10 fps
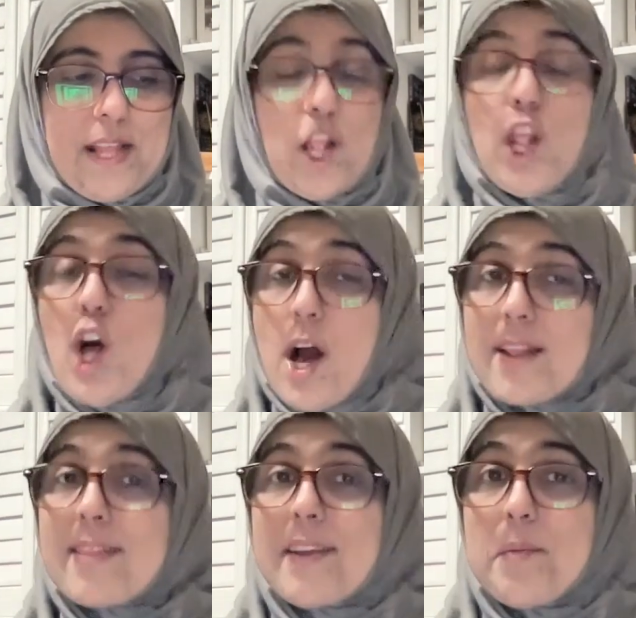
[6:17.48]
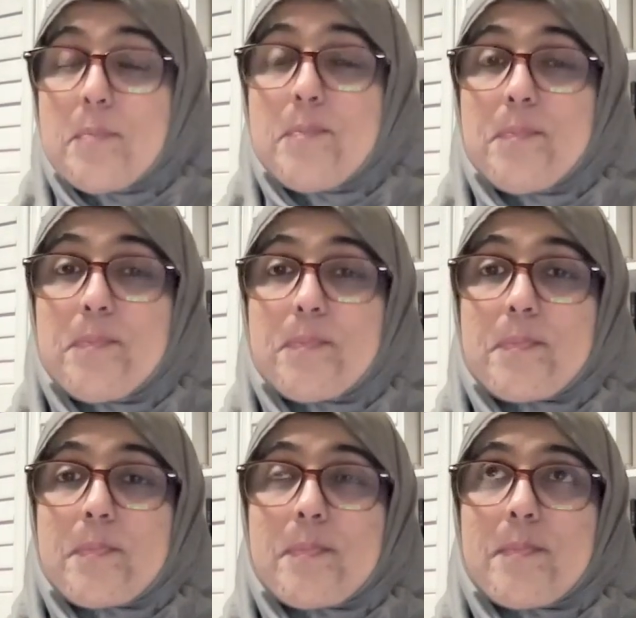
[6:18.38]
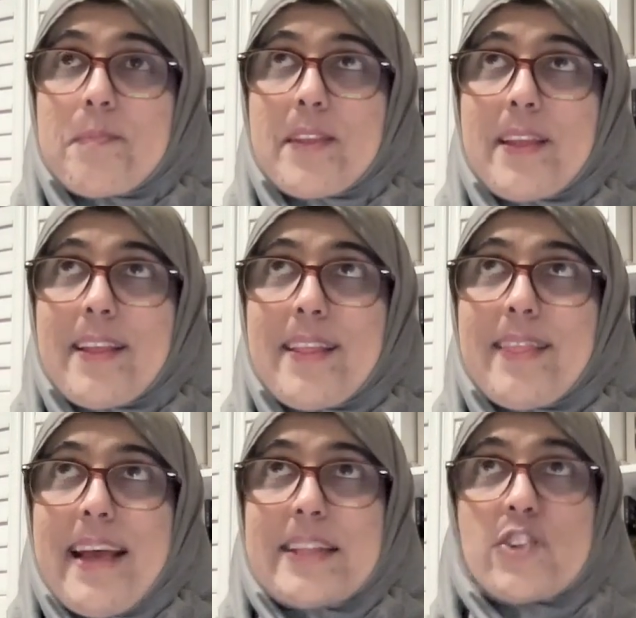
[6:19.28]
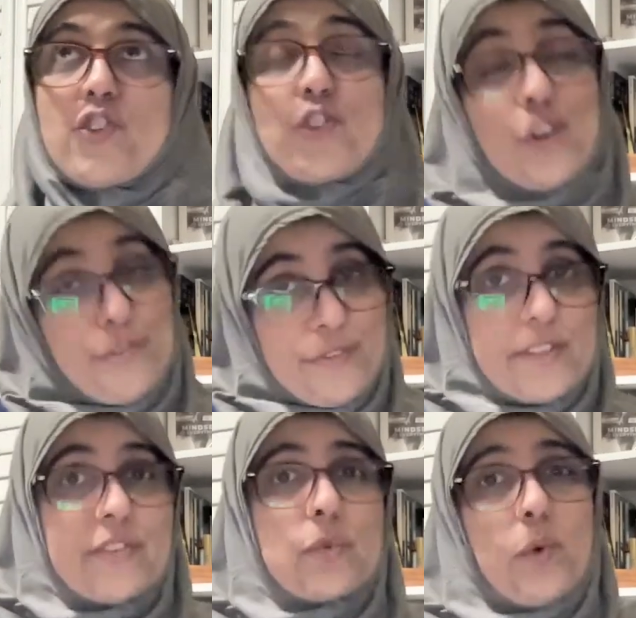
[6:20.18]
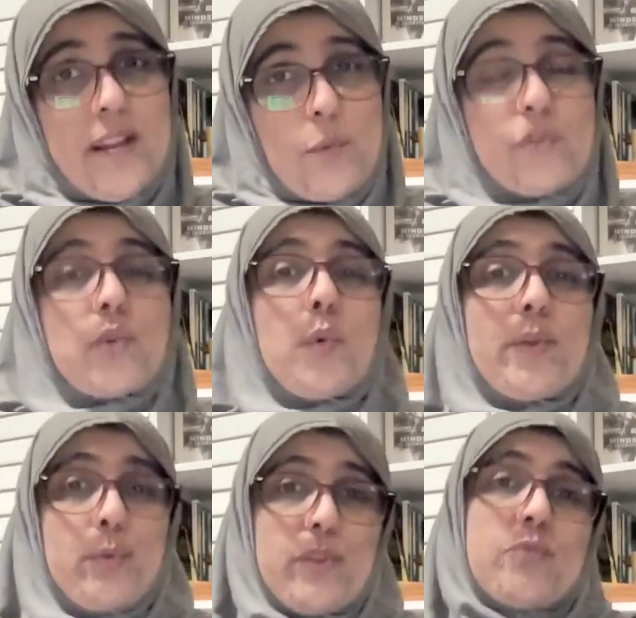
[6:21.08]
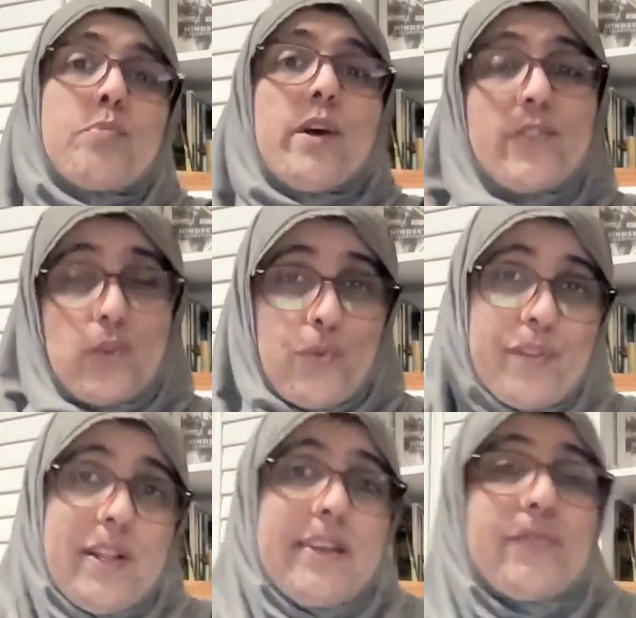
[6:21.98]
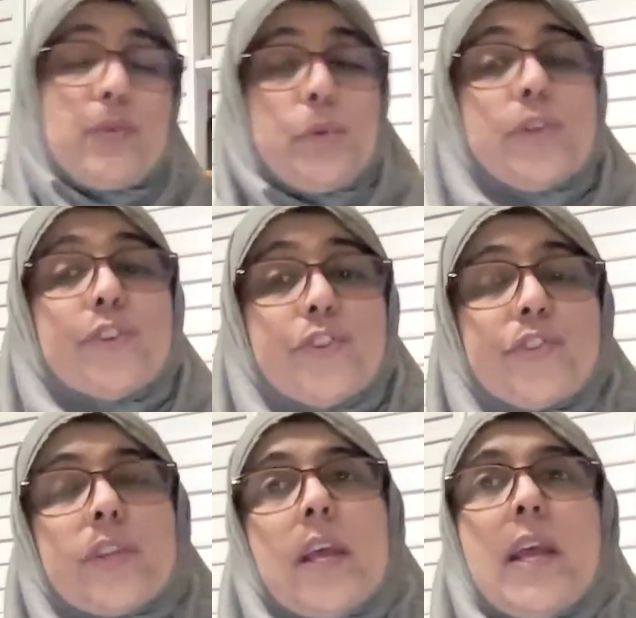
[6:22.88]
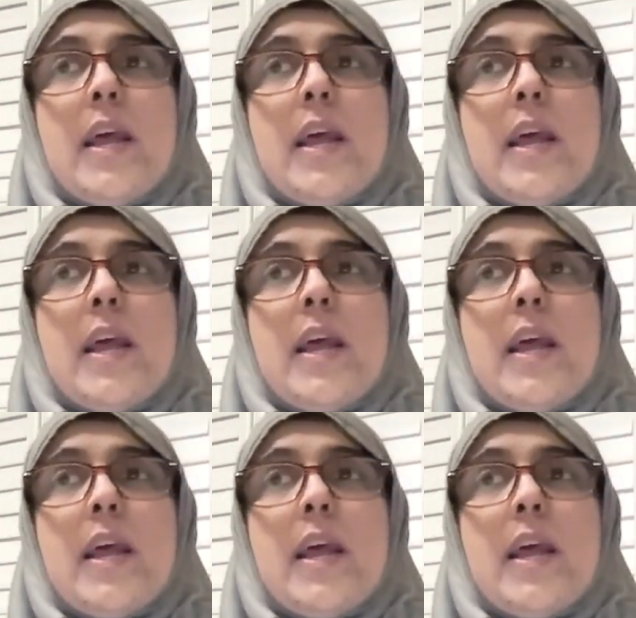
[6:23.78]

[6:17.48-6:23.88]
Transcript: a lot of them that surfaced when I was going through this process over the last few years,